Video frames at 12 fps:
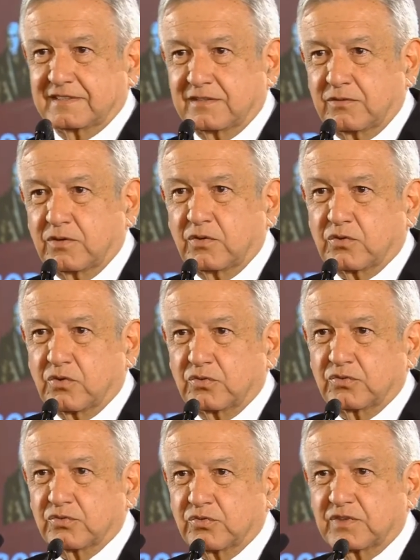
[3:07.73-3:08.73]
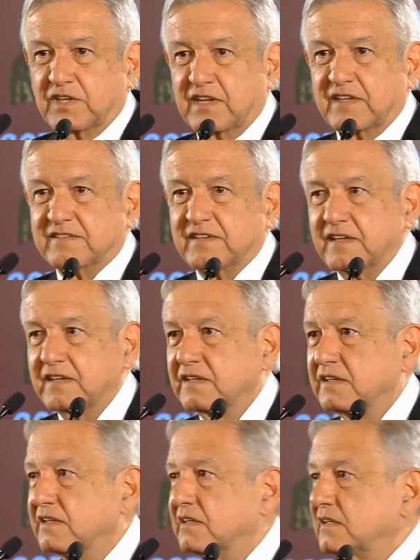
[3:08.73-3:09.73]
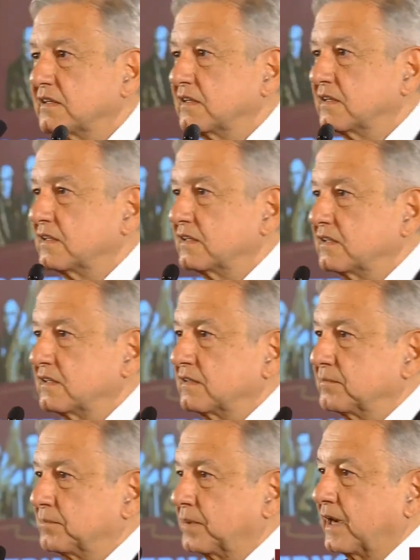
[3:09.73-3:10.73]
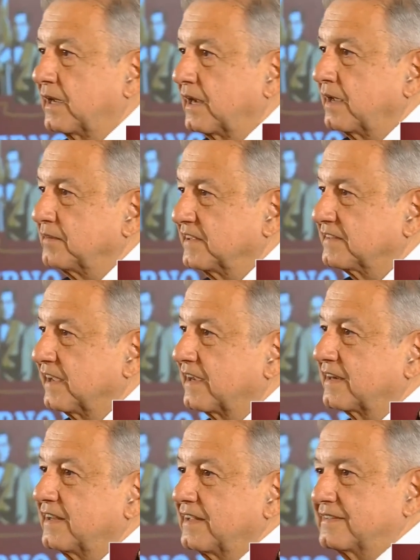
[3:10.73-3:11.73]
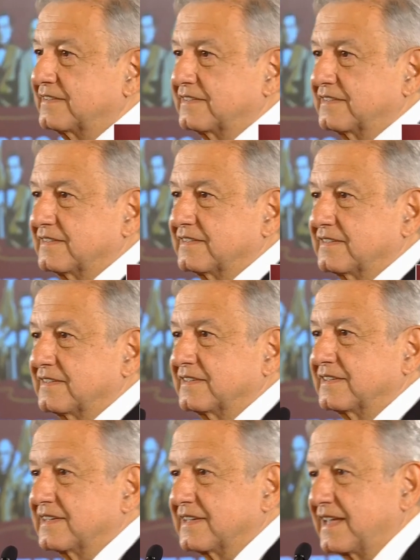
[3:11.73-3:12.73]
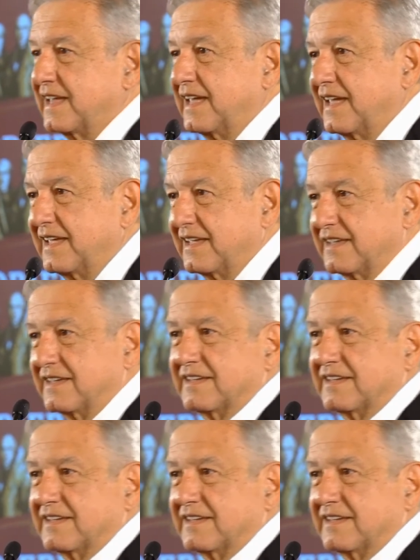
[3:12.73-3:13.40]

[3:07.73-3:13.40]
get a few of them with a little gentleness uh, to let them know.